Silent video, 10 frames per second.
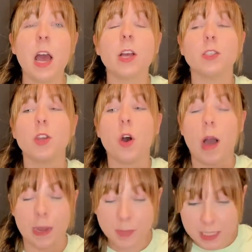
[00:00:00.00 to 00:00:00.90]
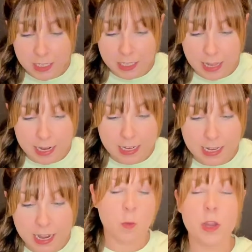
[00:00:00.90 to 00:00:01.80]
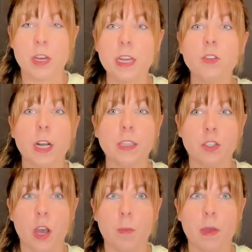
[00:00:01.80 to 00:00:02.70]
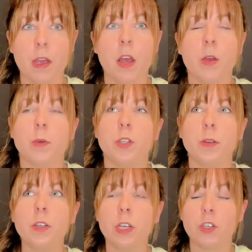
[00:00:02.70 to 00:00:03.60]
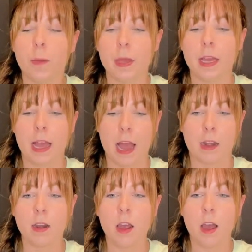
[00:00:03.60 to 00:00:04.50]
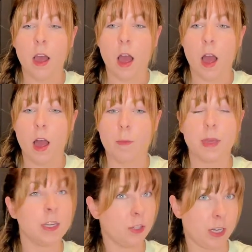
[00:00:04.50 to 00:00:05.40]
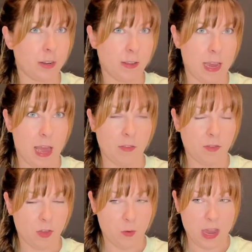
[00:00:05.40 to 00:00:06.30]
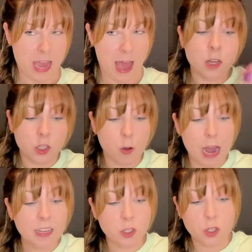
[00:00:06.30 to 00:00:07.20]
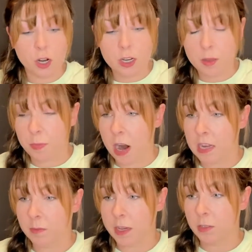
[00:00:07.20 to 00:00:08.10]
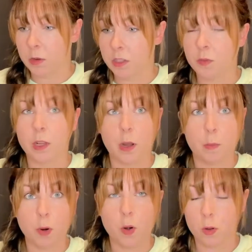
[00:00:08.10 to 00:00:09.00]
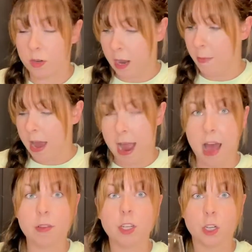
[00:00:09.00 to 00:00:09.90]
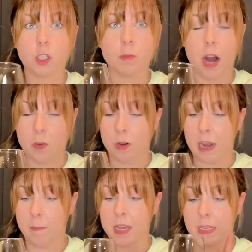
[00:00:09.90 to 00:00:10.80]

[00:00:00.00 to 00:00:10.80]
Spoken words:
So I'm stealing that idea. We did dress shopping. We're doing dress shopping again. Because she didn't say yes to it yet. So I started the bridesmaids ones for like a prototype. I haven't touched the bride one yet because